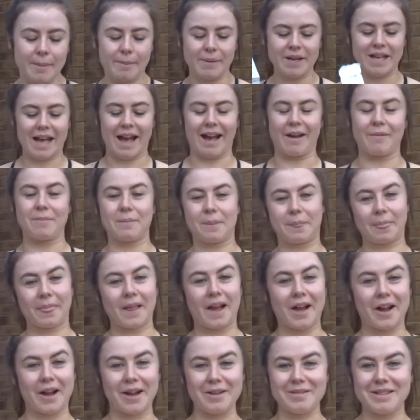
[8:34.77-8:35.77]
But yeah,
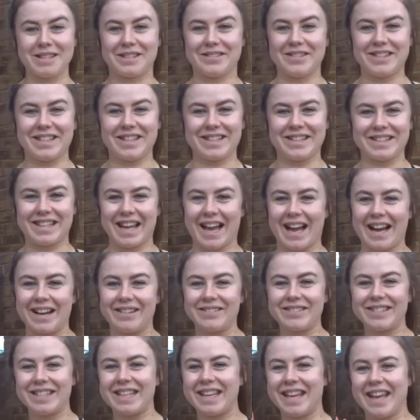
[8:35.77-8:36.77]
I hope this video has
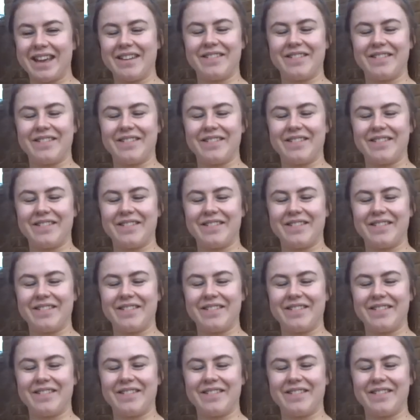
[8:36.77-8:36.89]
helped.